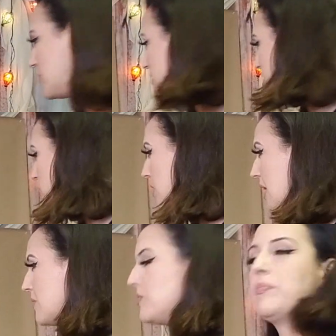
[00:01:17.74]
this is
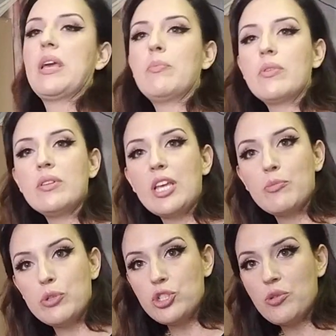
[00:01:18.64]
craft paper,
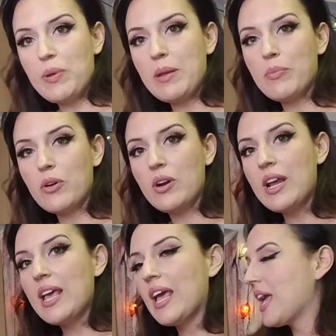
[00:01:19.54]
like butcher paper,
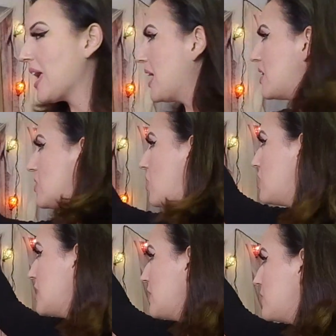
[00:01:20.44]
and
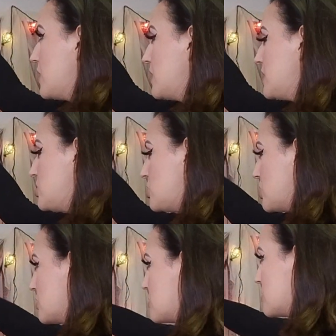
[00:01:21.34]
all I've done is
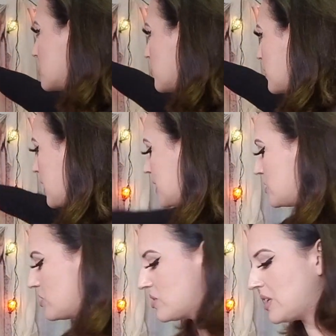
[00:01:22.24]
just
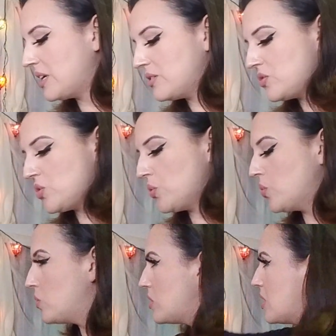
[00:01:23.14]
create just like
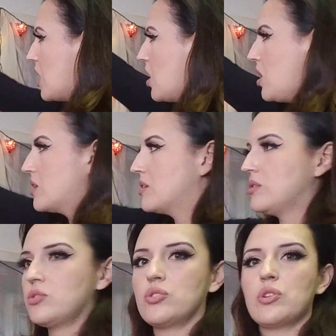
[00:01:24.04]
two long
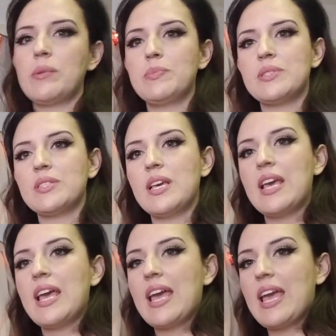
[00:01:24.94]
strips,
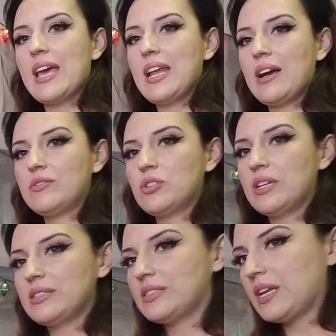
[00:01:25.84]
and I've
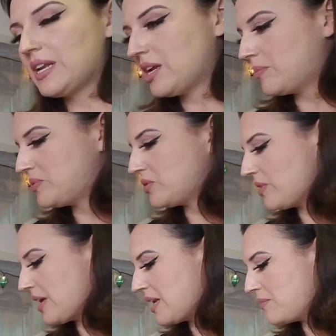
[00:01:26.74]
tried to set it up
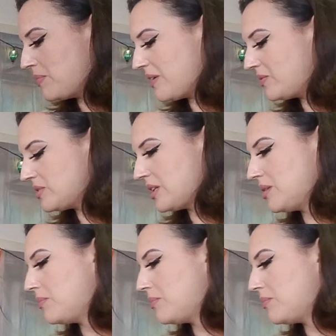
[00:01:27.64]
so that it bevels at the